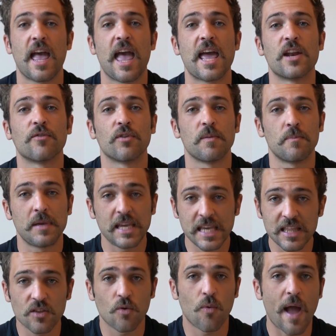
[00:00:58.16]
and
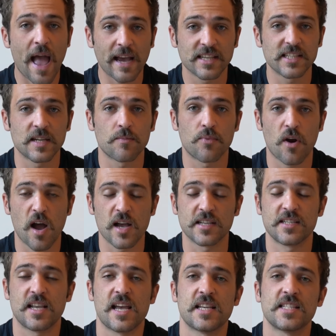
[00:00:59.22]
repeat the waxing
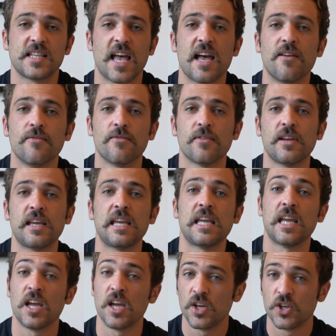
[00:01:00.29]
process
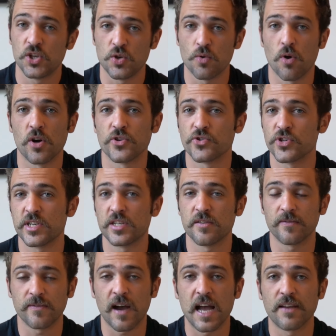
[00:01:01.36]
every 200 to
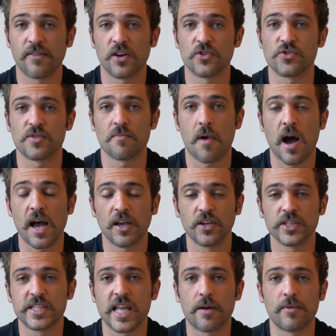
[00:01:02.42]
500
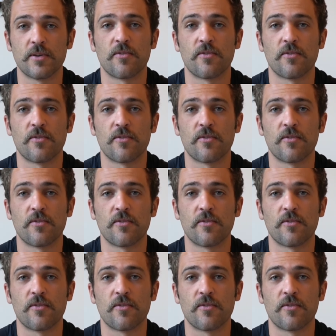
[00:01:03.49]
miles that we